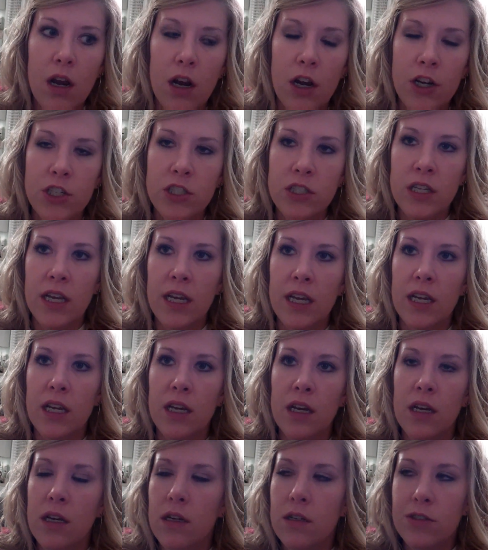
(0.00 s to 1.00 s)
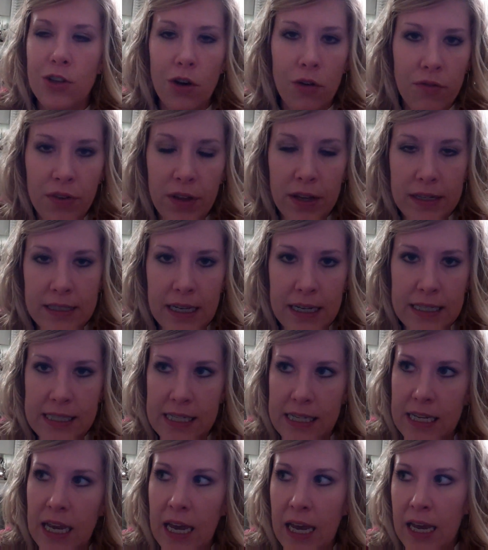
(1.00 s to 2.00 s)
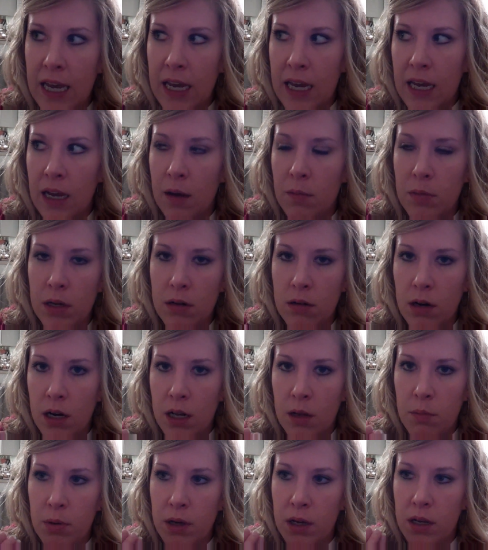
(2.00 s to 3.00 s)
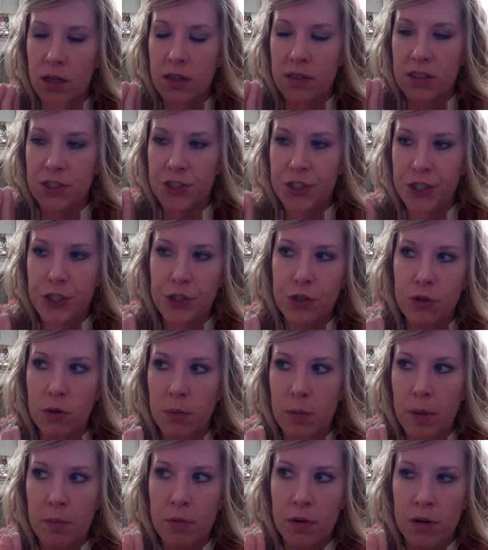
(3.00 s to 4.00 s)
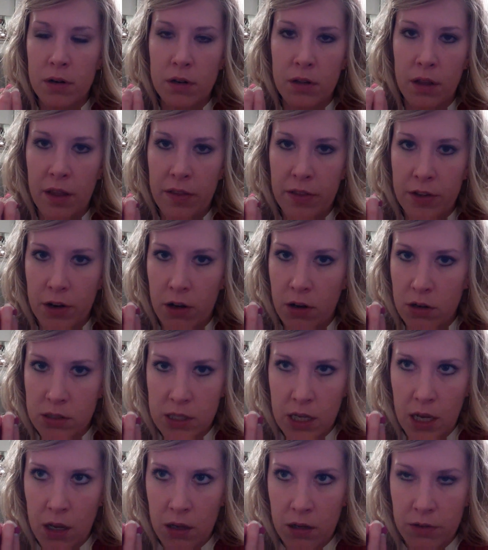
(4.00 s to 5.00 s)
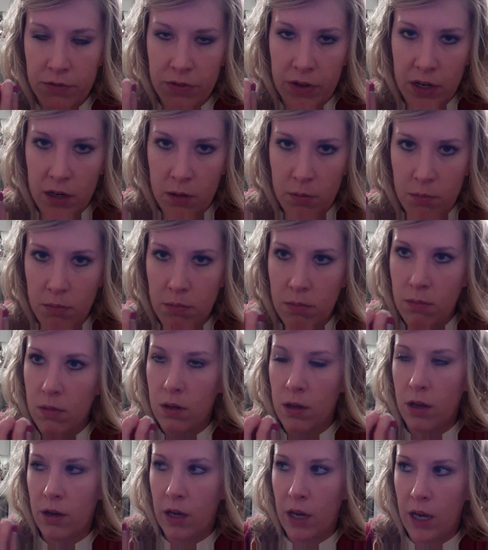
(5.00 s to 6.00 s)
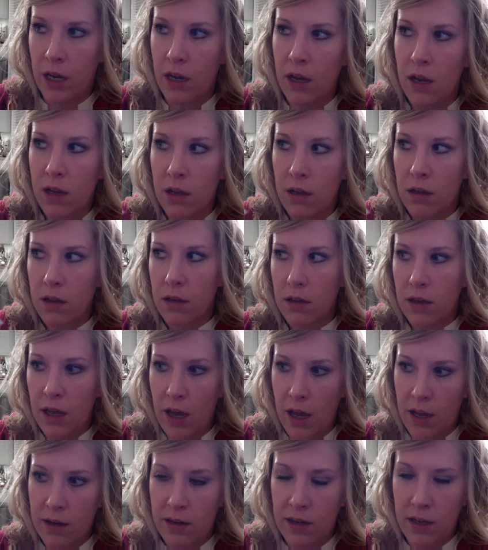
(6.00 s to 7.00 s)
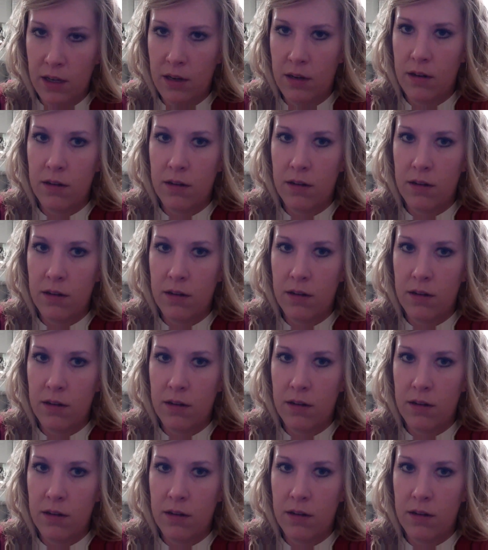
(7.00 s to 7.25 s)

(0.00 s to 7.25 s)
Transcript: or just like don't feel like texting, hey, I'm getting ready, but did you remember to let the dogs out and feed them? Okay. Yeah, it it's did.